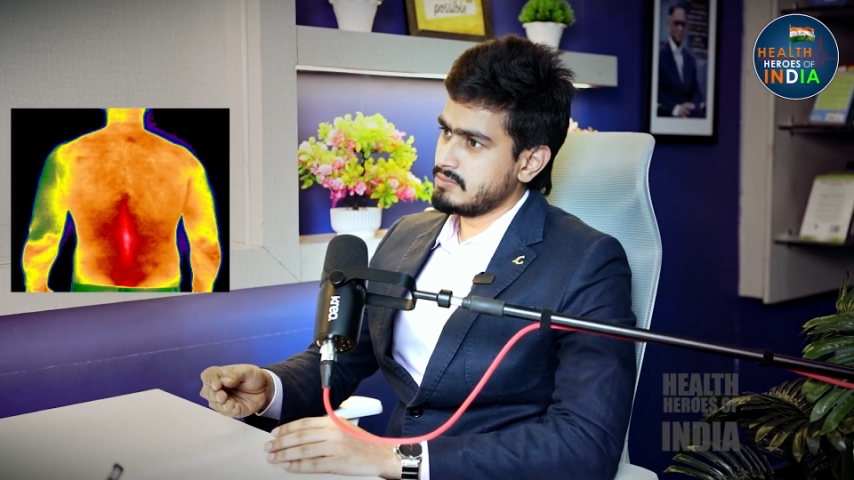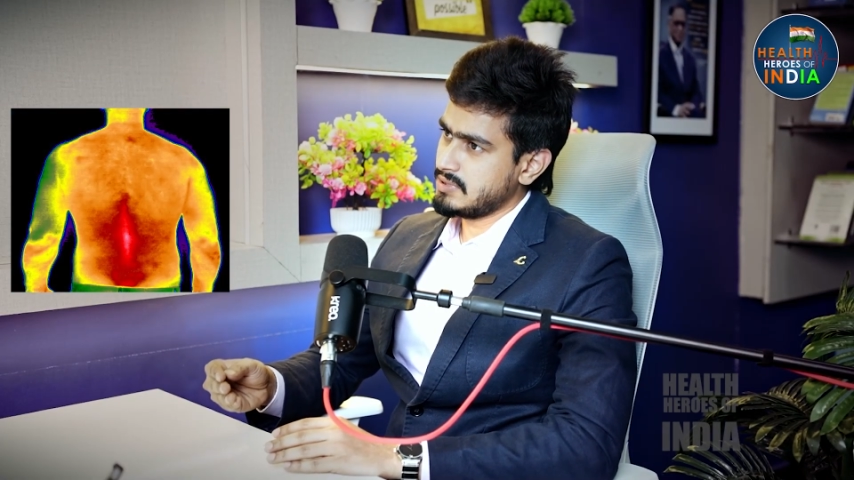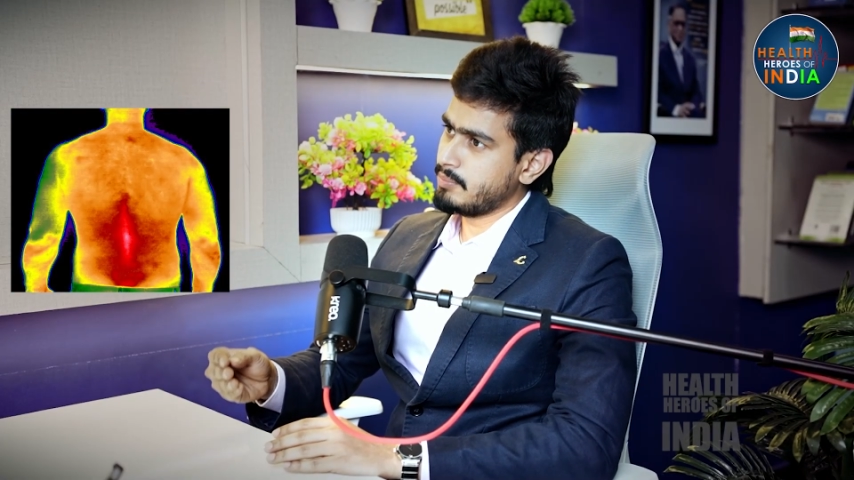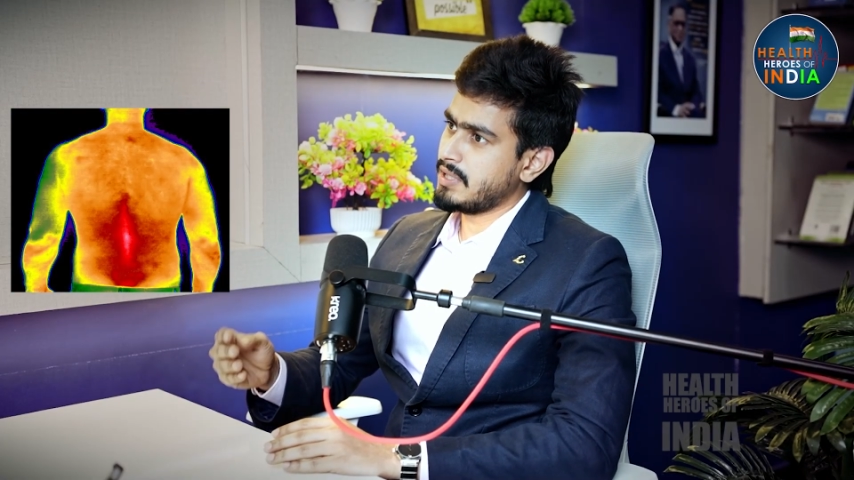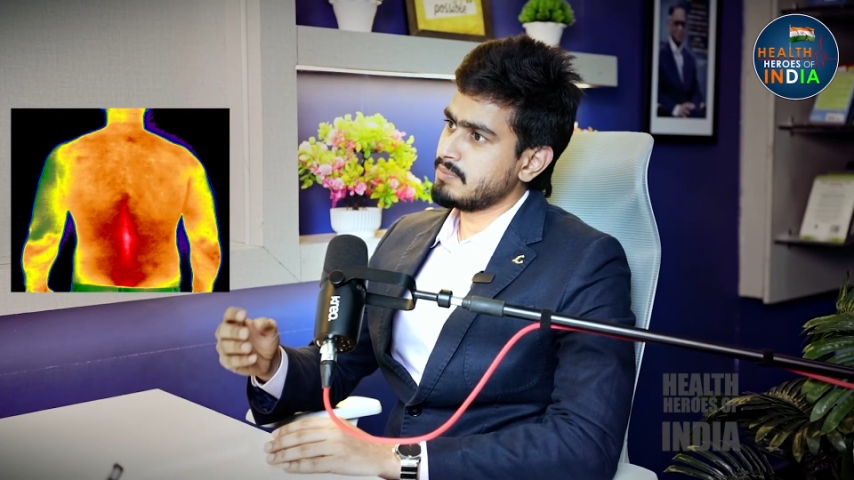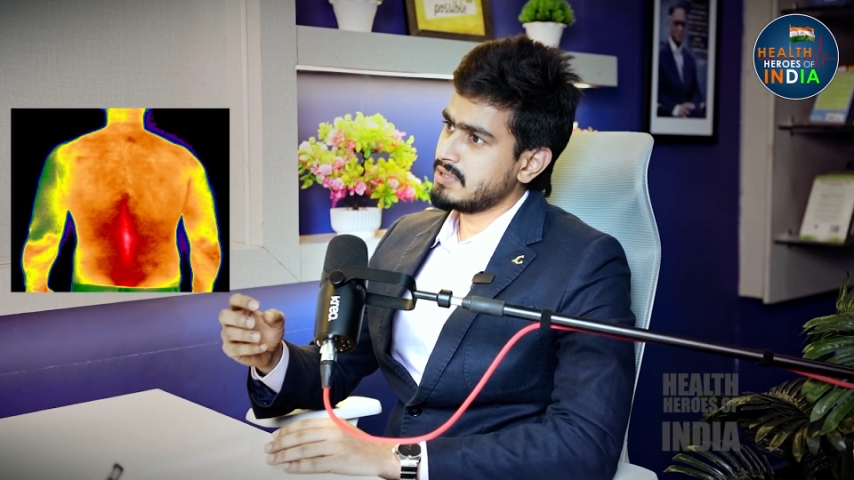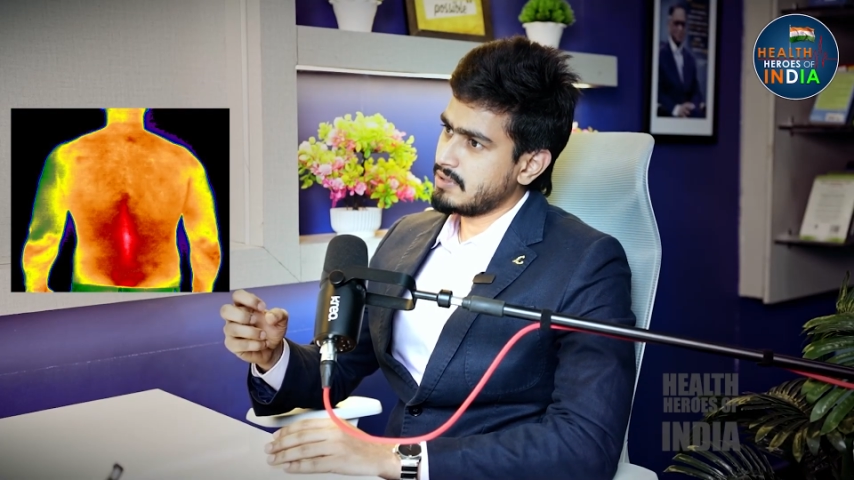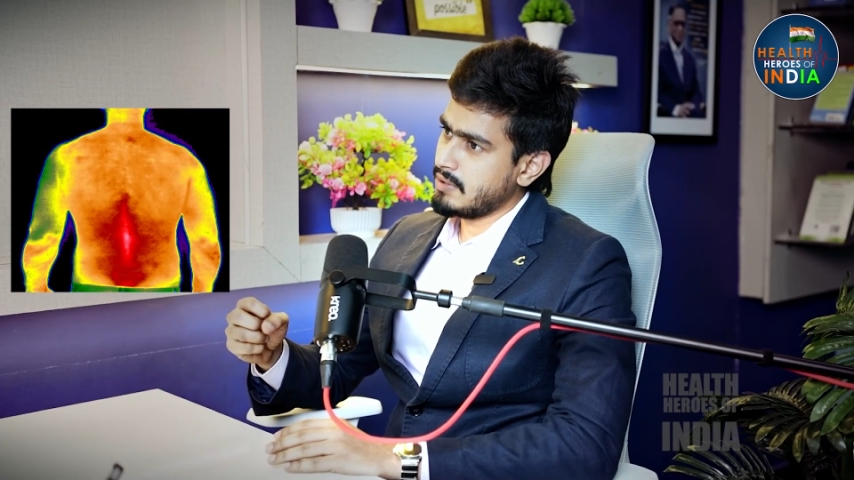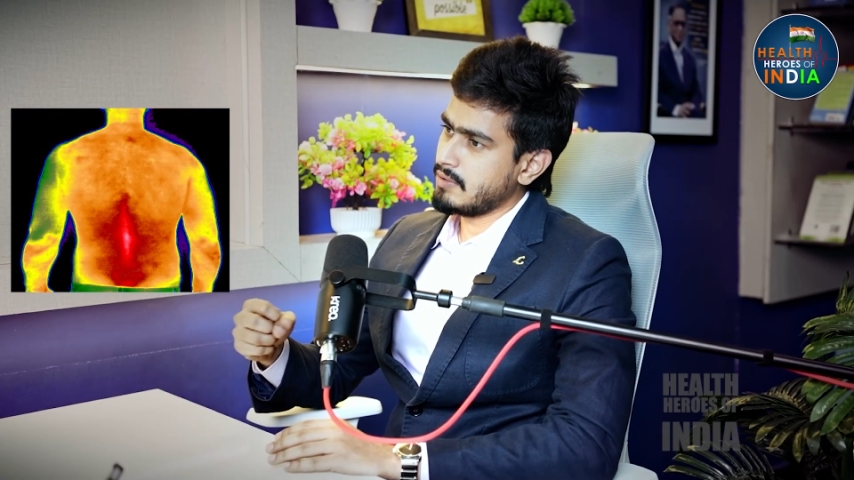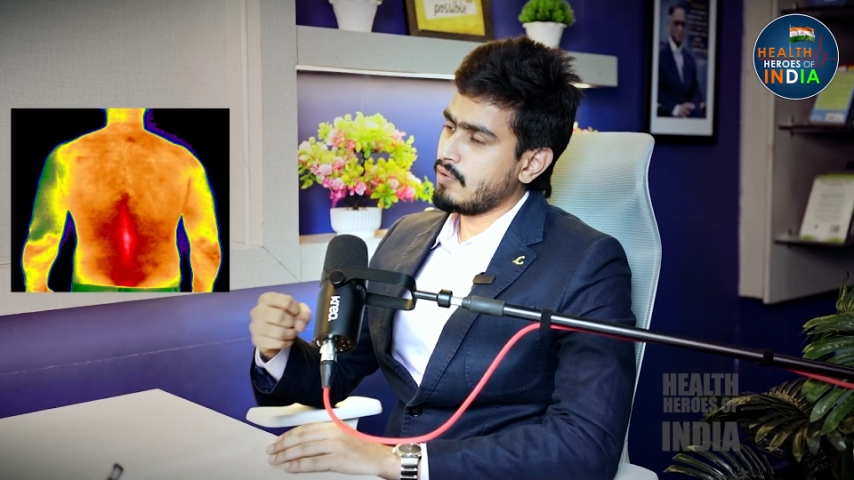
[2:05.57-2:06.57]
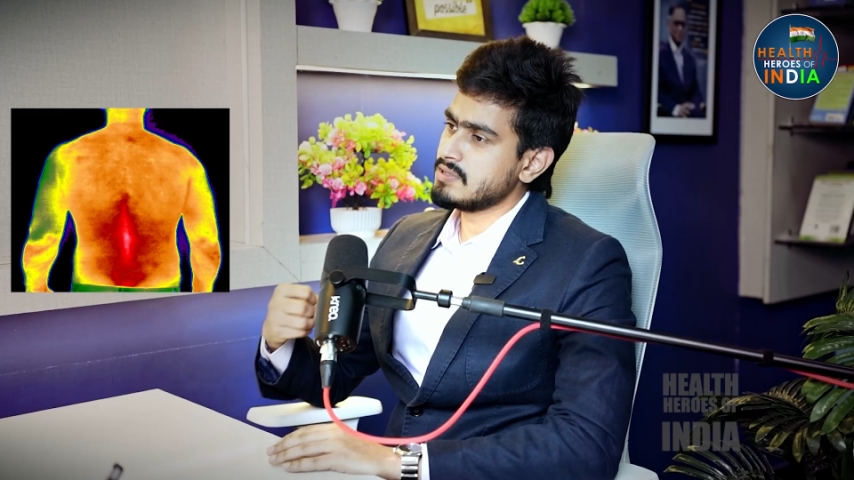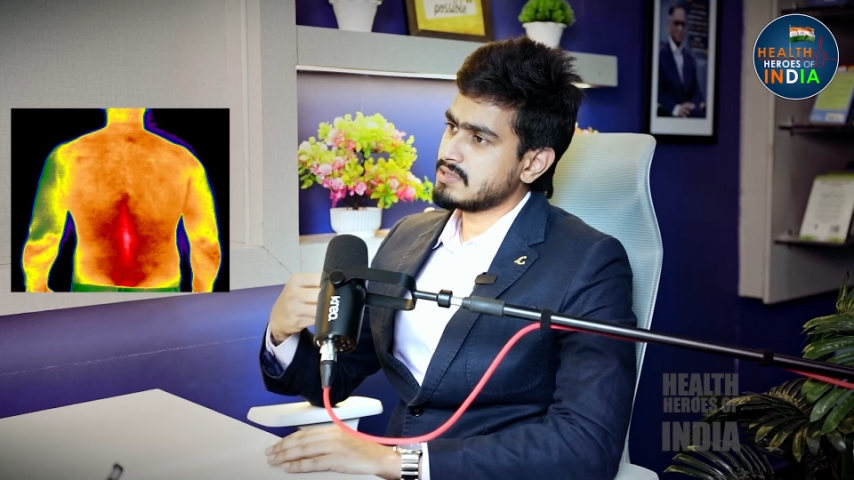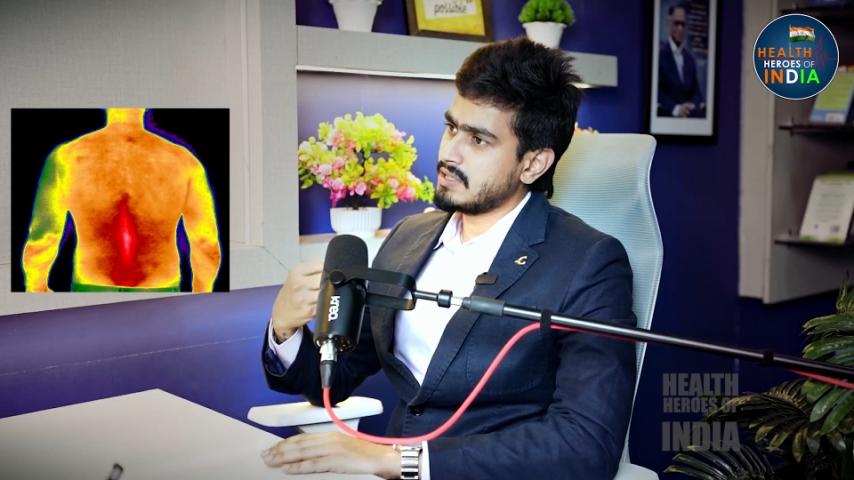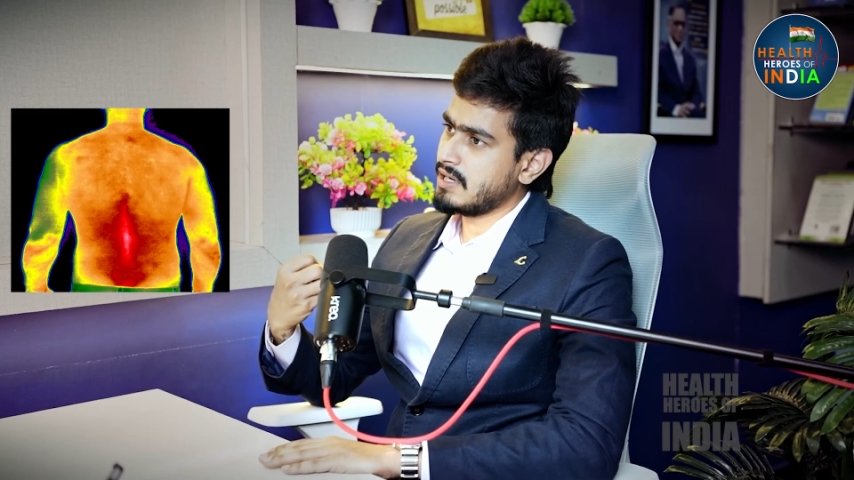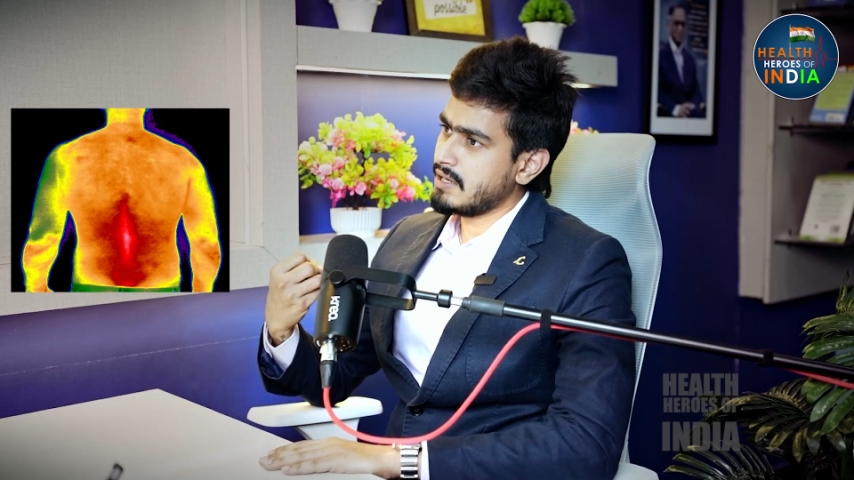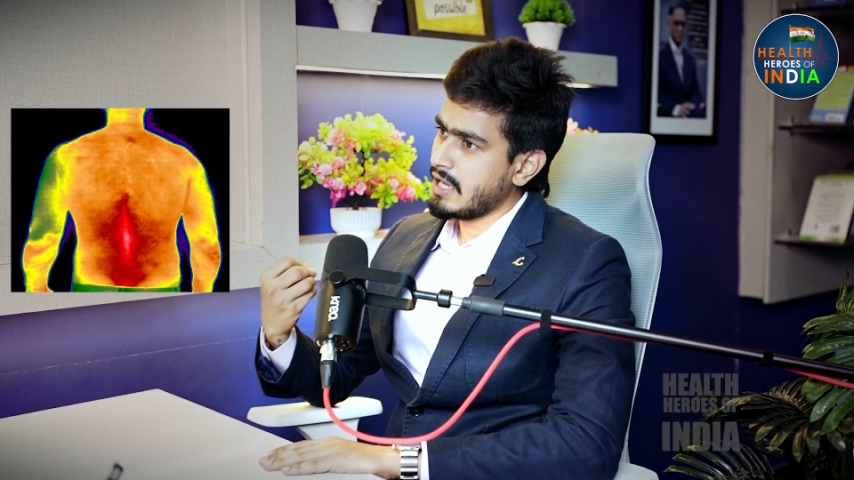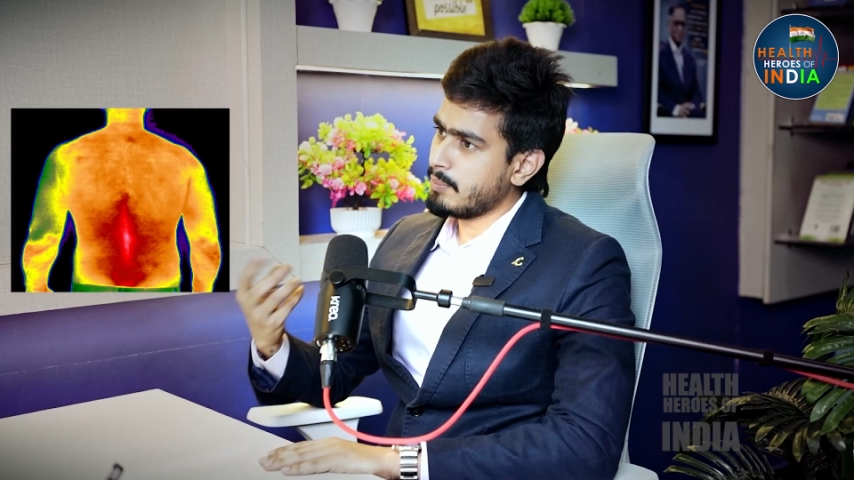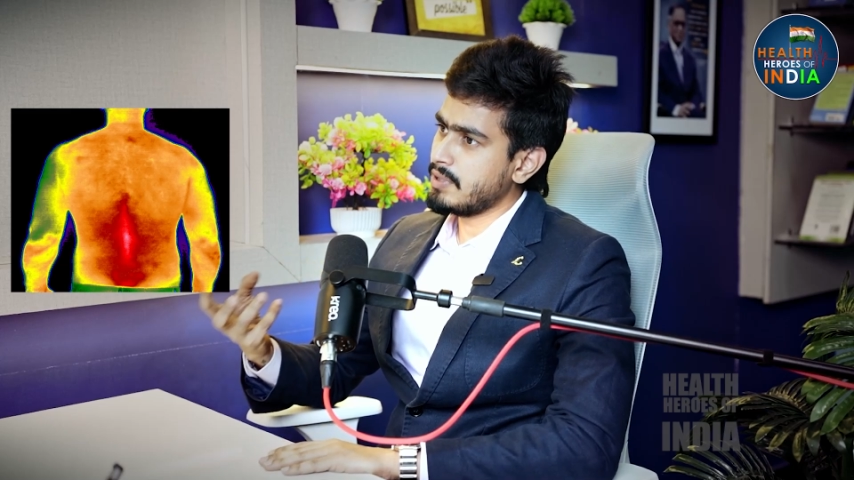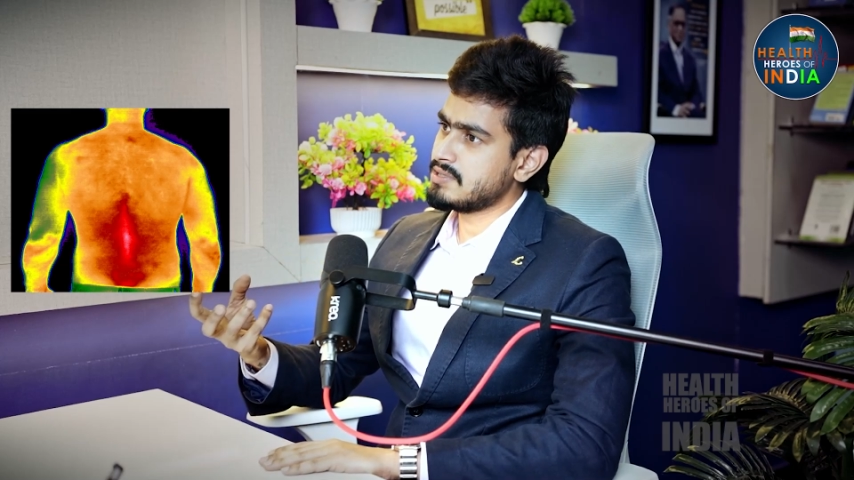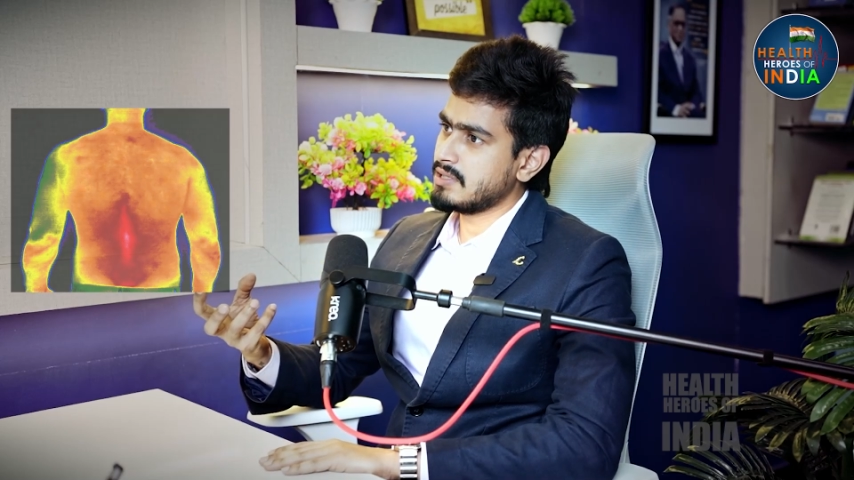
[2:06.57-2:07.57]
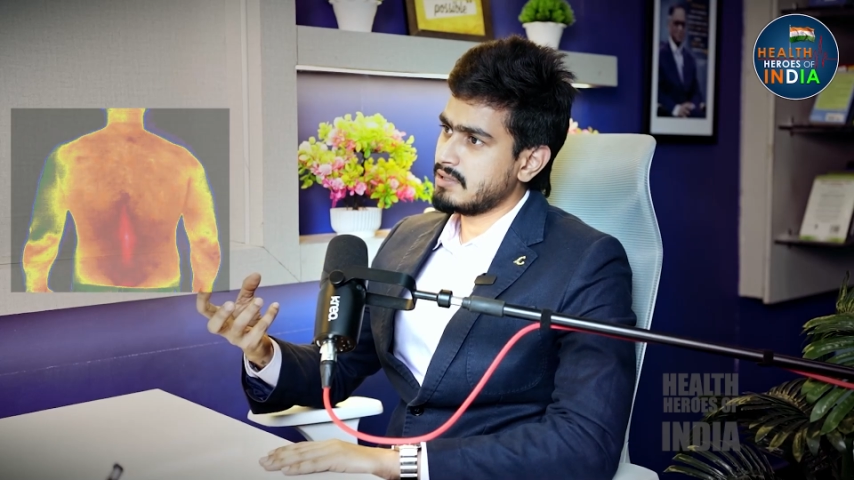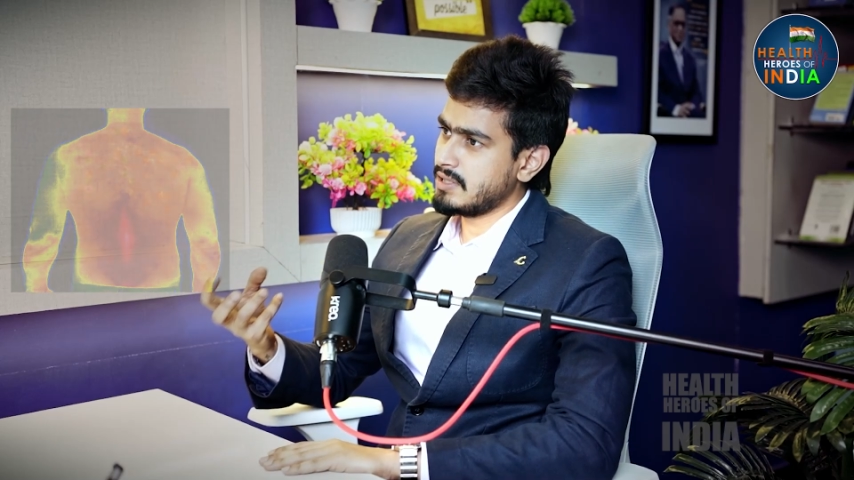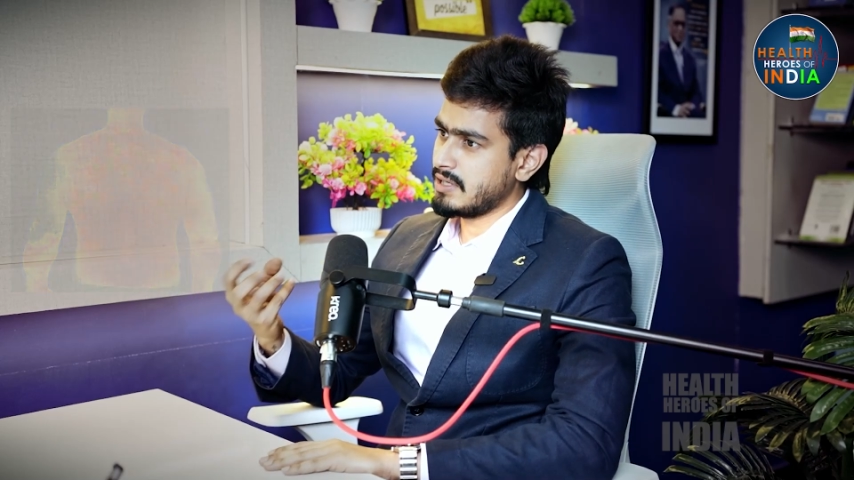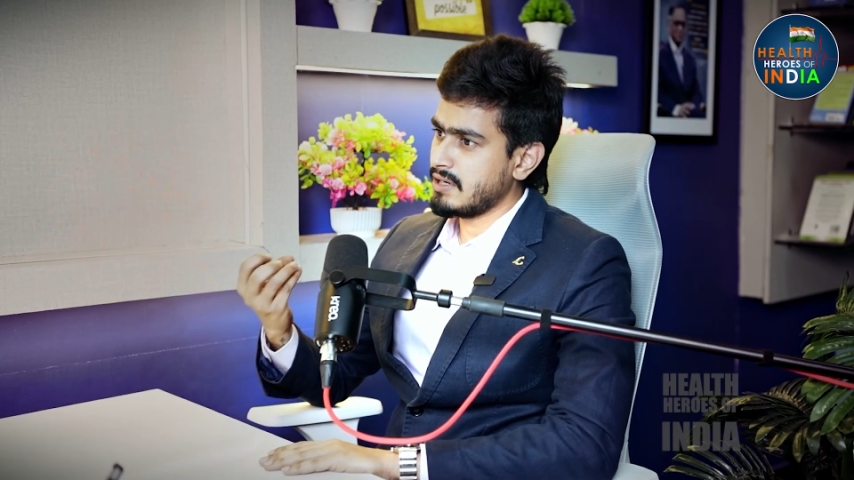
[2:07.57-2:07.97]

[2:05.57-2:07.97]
Sometimes it can can damage, and